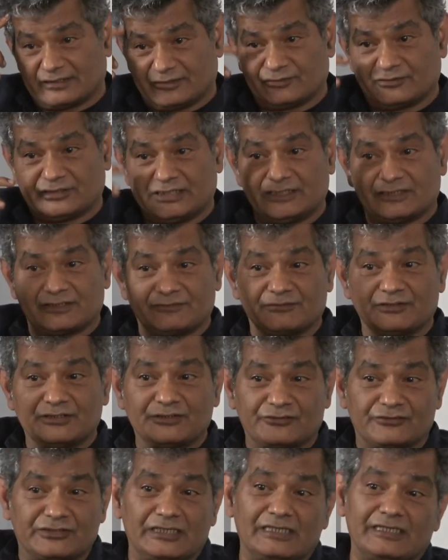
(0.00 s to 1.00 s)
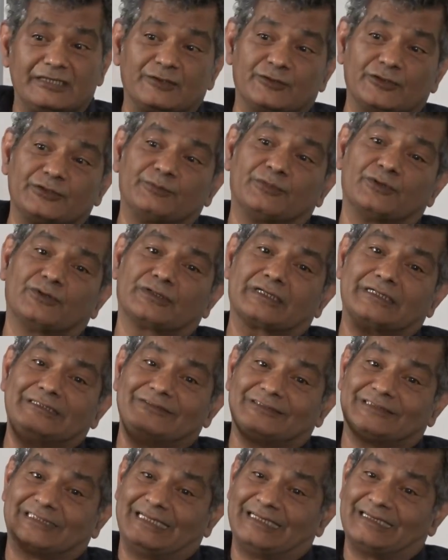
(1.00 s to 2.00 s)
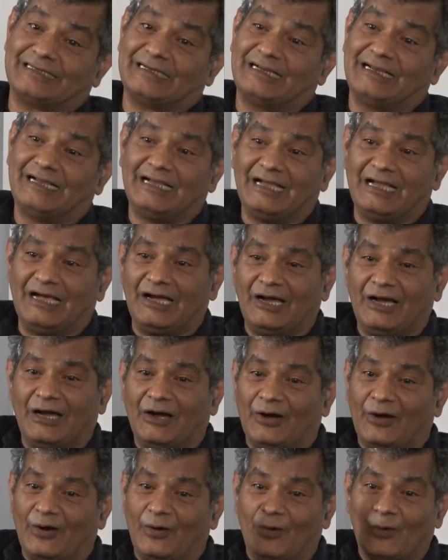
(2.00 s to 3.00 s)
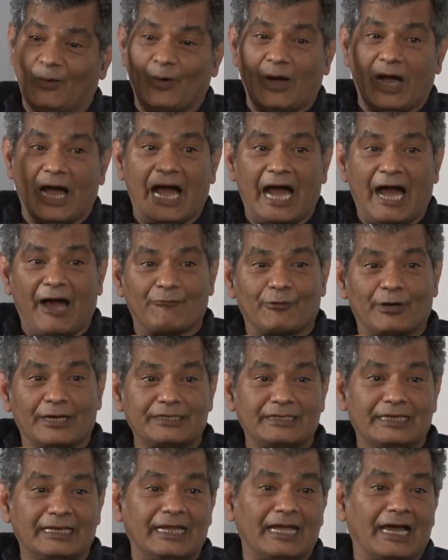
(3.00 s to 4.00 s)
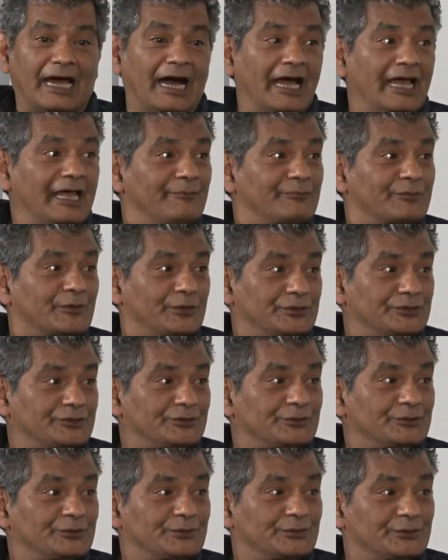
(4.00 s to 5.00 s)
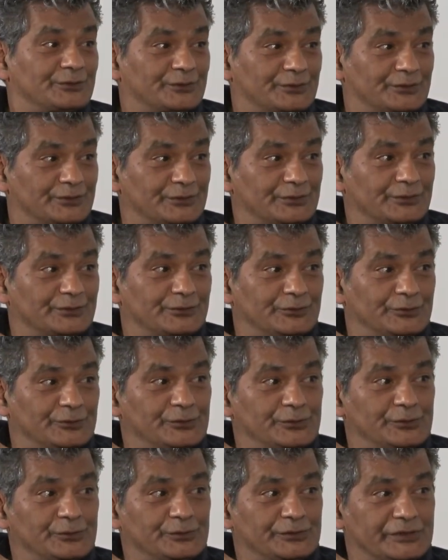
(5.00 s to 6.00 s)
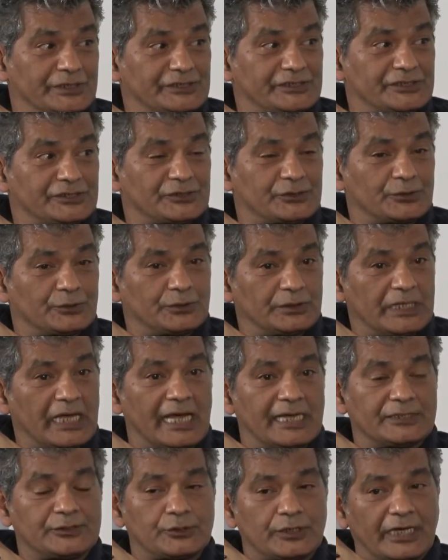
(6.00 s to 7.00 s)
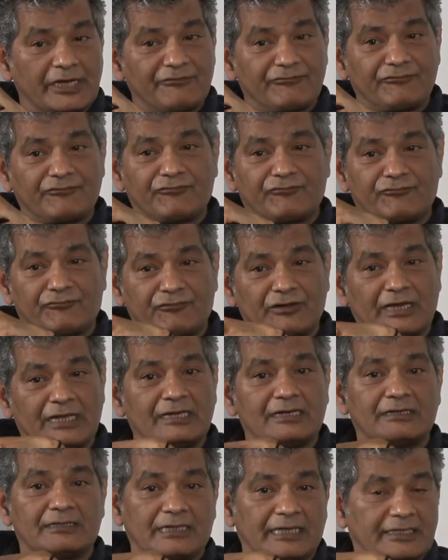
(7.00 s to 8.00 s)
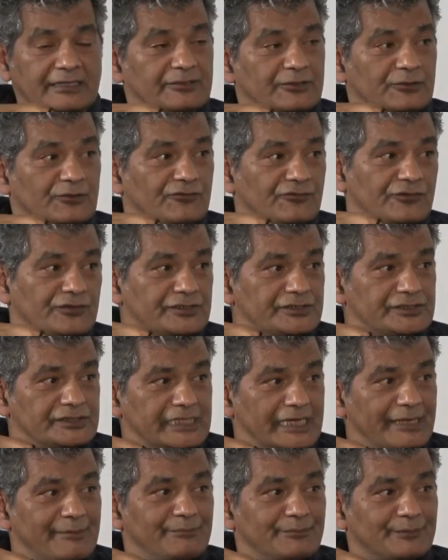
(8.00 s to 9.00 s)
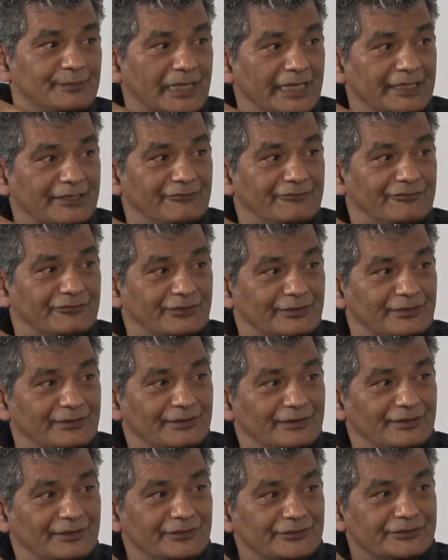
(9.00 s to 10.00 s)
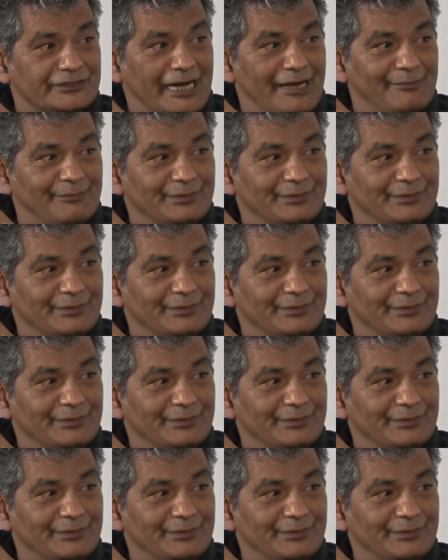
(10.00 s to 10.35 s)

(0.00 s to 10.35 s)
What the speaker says: You read a really good book and you think, oh, one day I am going to do this. So yeah, so I fell like, you know, for the same kind of trap.